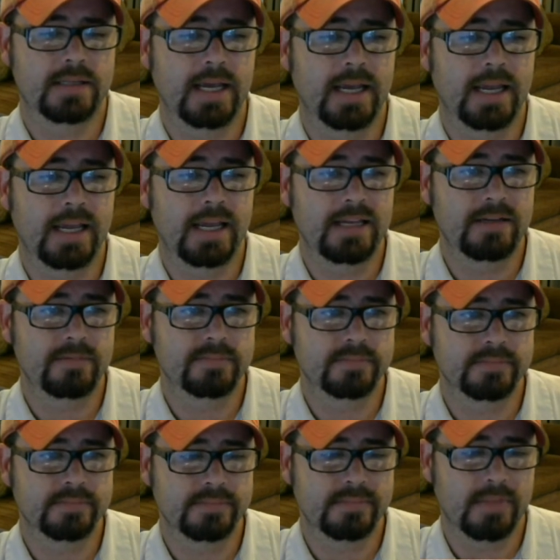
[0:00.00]
They
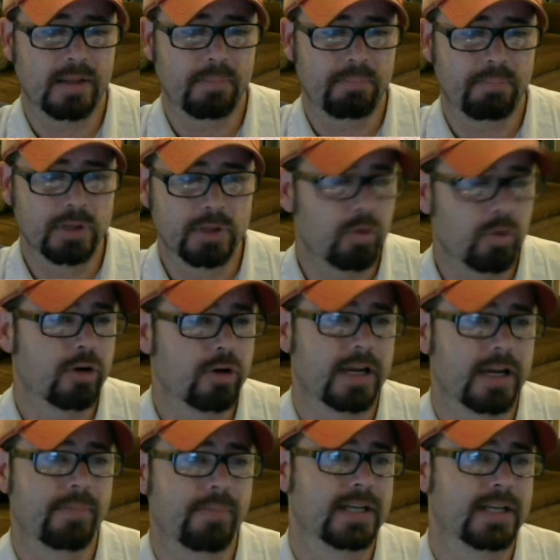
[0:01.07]
put the walker
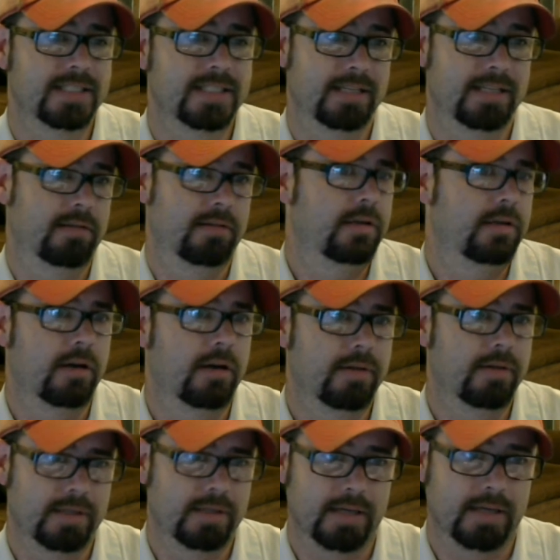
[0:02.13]
down because
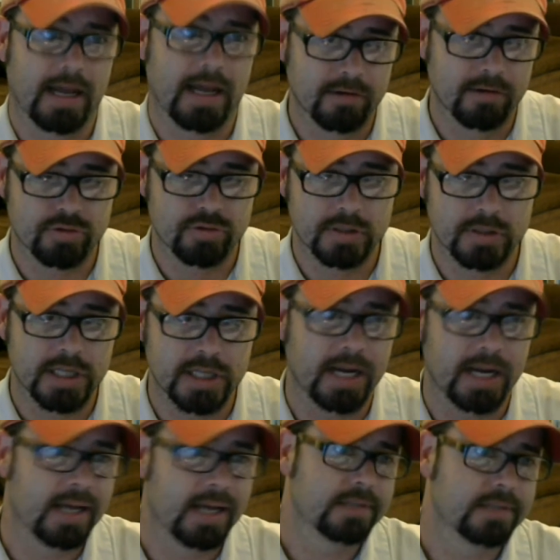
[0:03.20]
it got loose from the
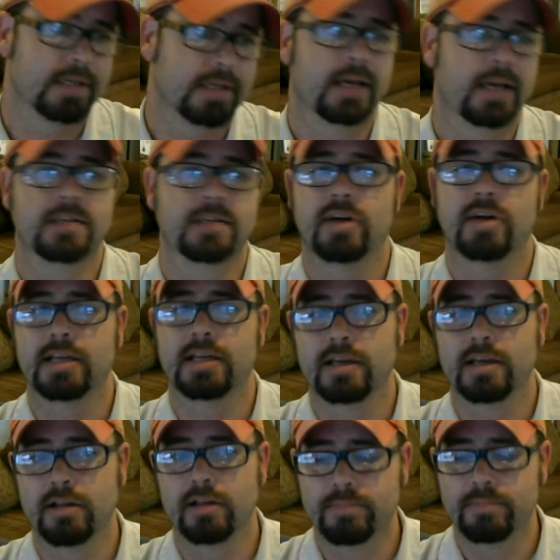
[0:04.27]
chains and it tried to
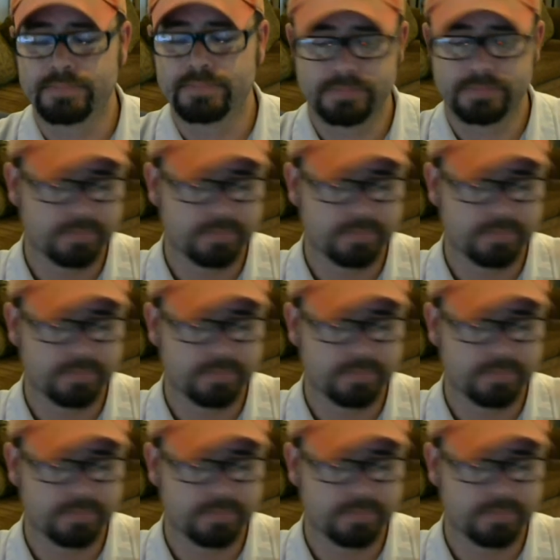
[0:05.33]
kill him.